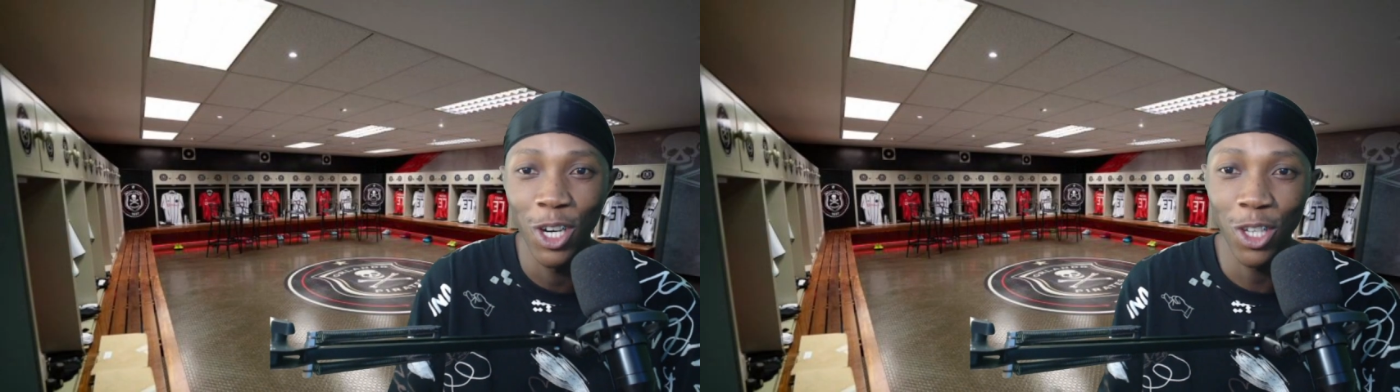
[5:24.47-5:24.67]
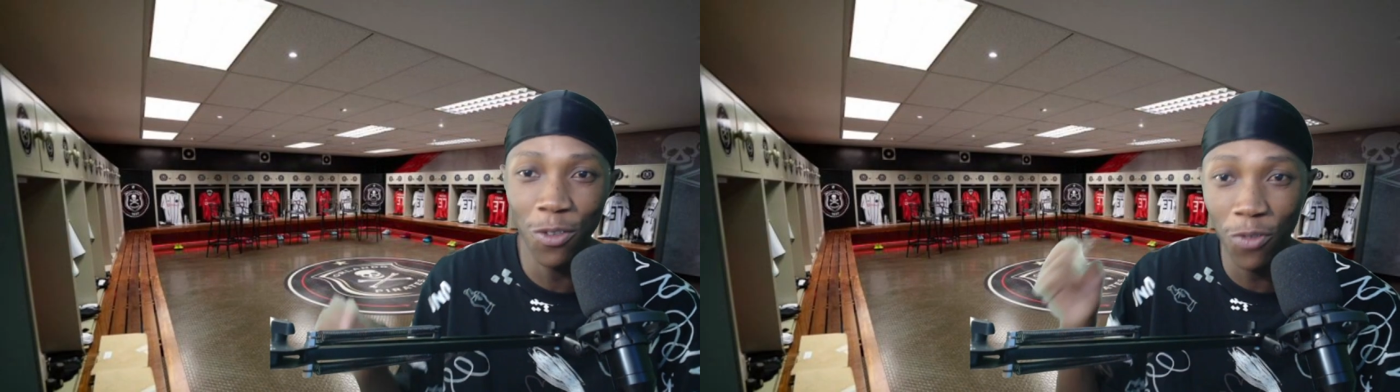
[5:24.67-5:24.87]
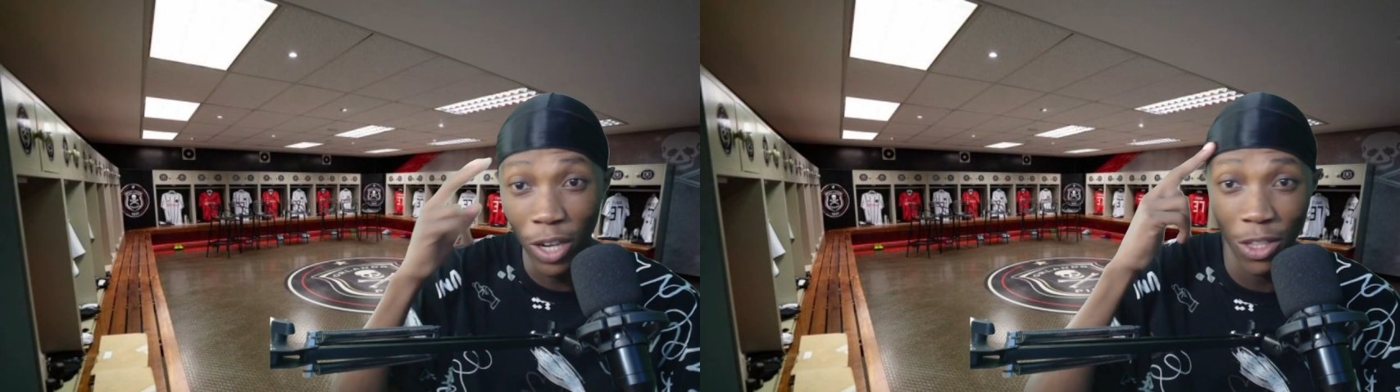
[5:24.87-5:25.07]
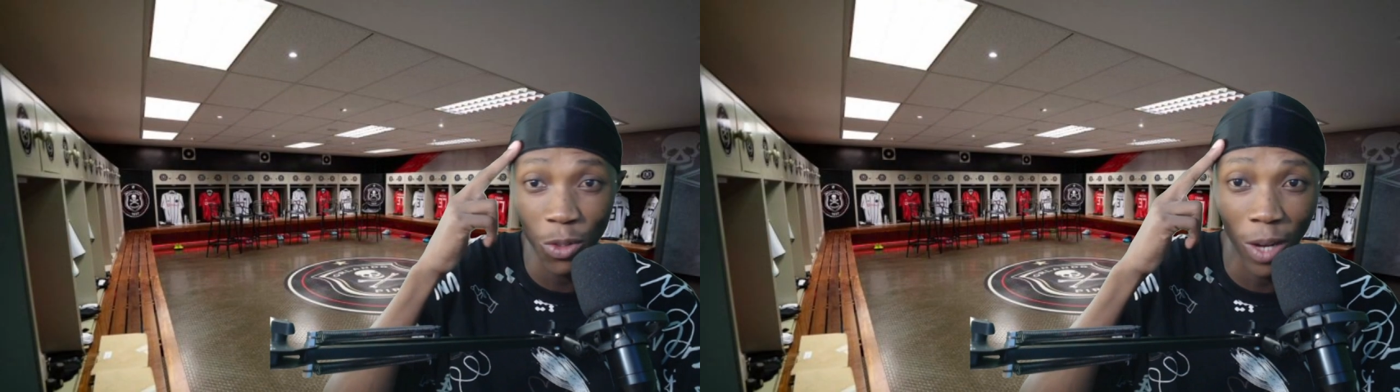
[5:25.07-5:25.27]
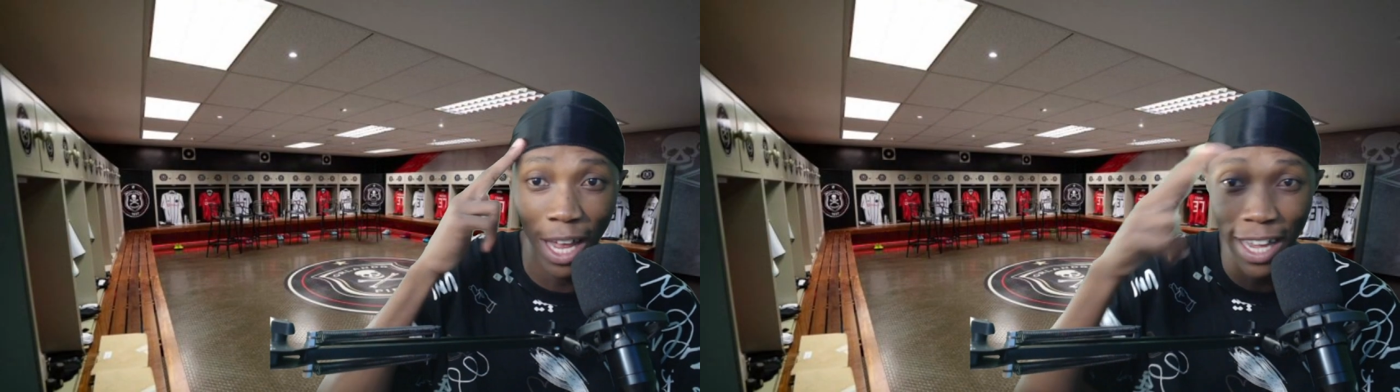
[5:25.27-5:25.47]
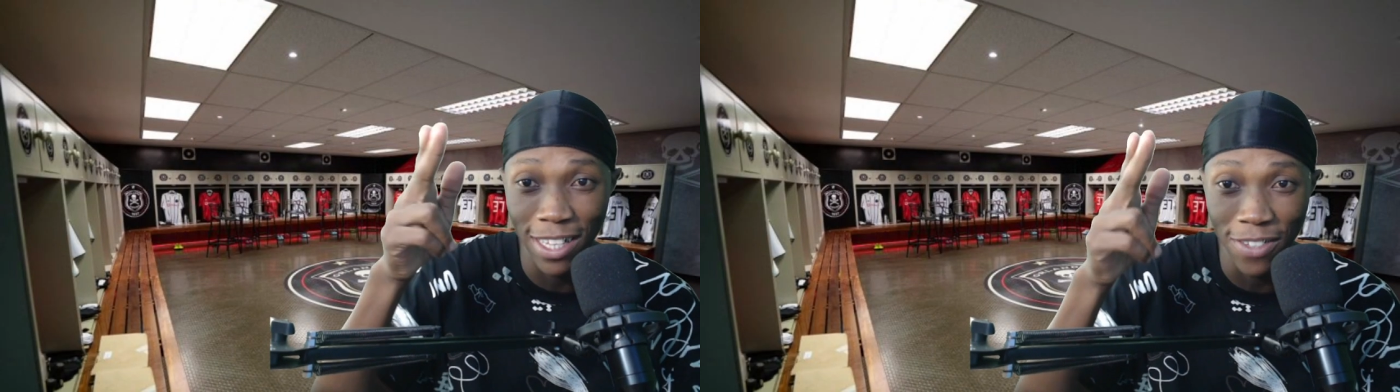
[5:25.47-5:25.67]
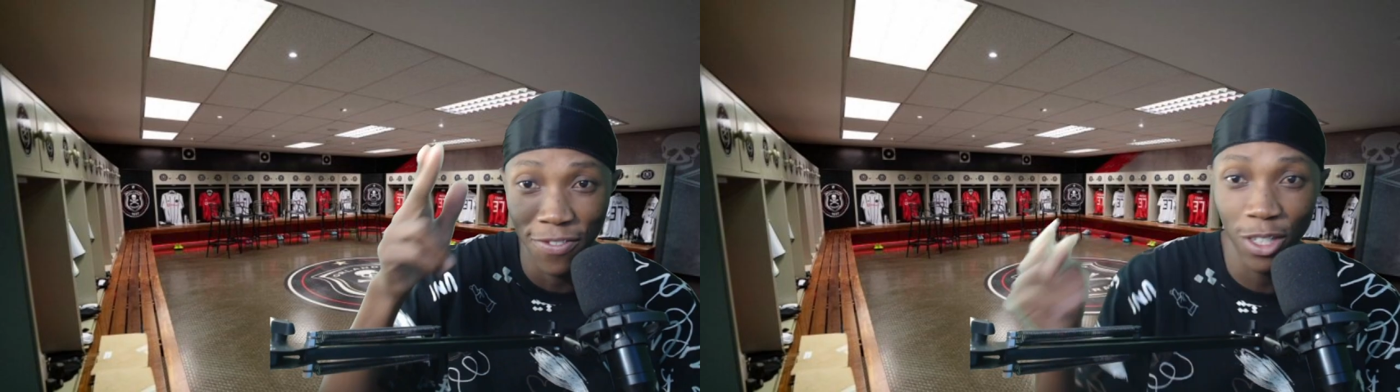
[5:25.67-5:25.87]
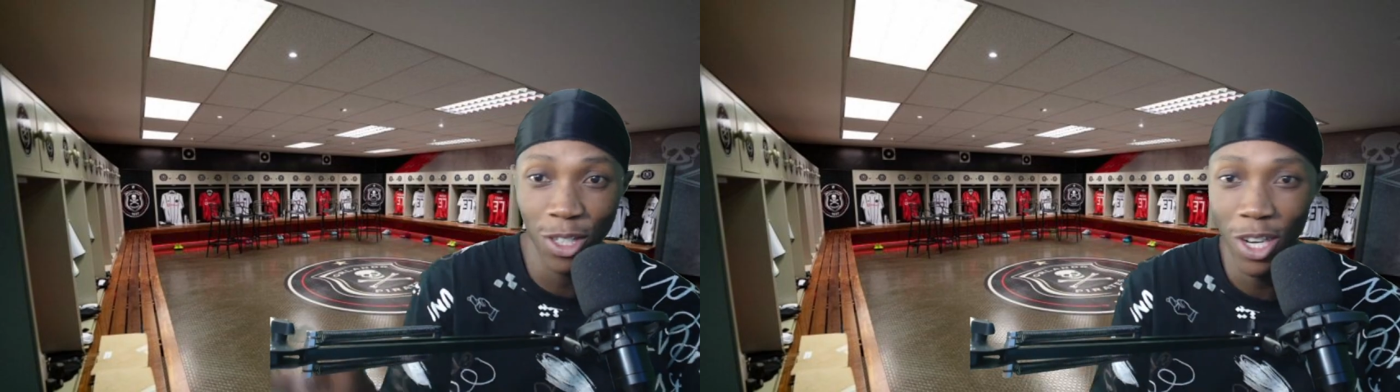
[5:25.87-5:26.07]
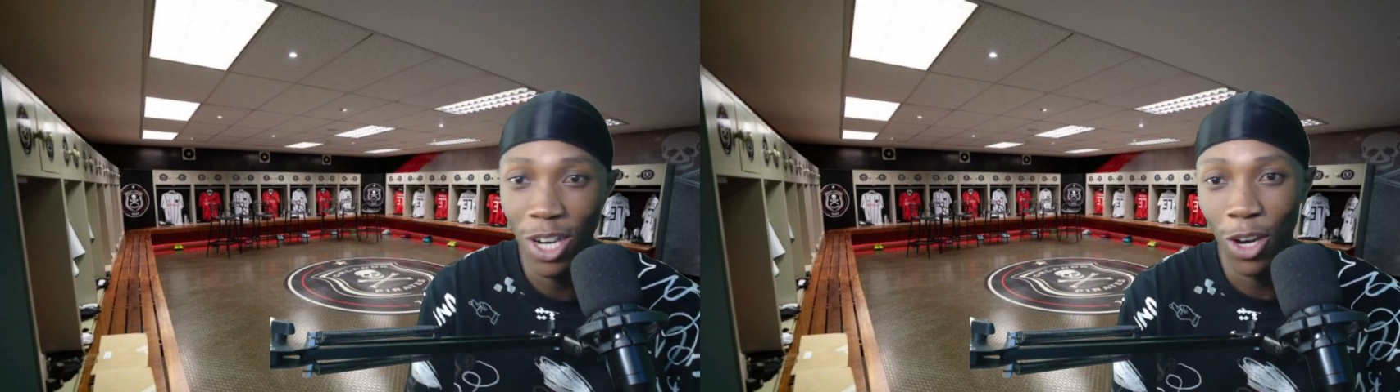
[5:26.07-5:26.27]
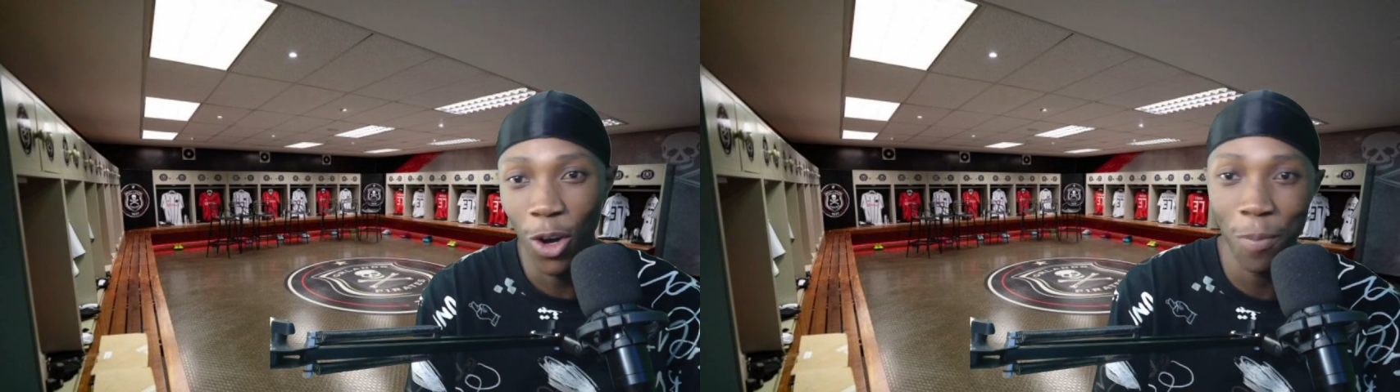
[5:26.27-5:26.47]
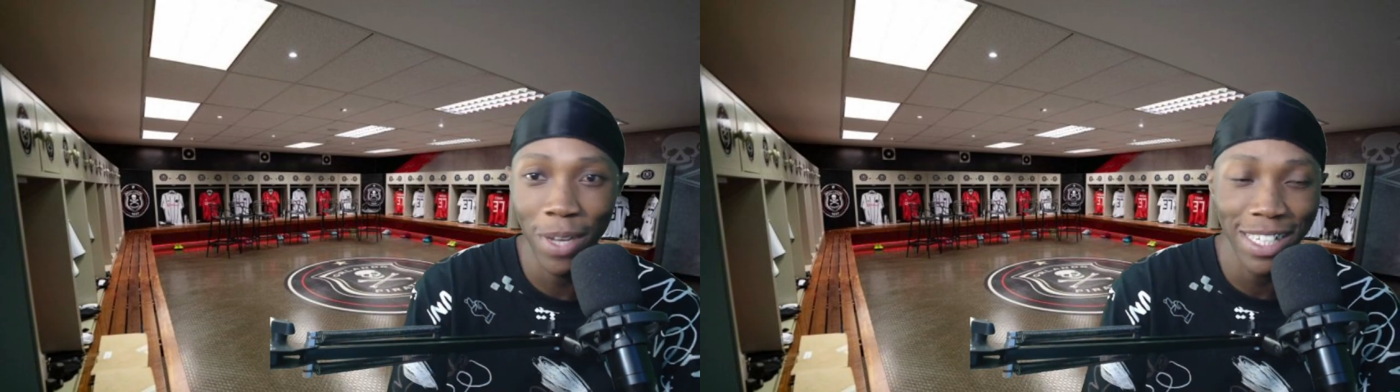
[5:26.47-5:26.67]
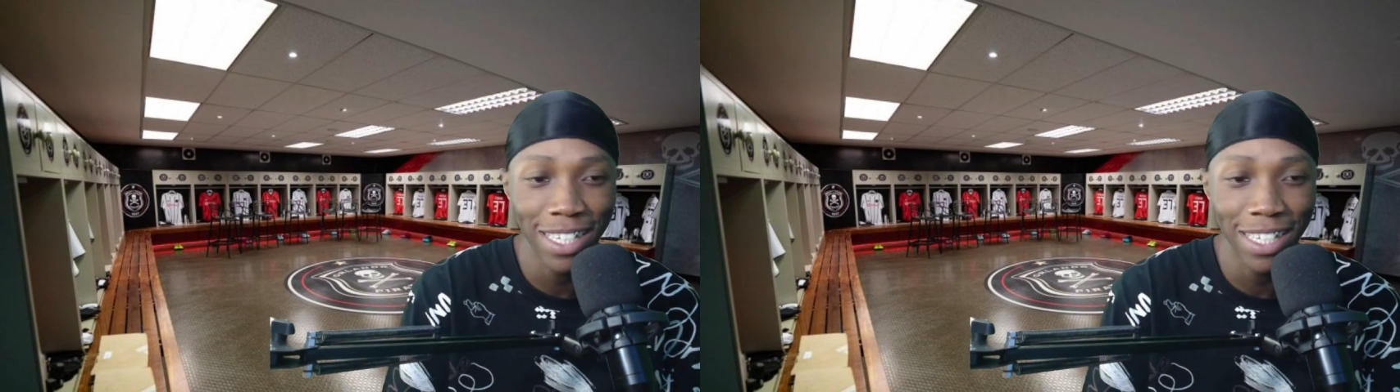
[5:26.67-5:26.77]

Don't forget to like this video, comment, and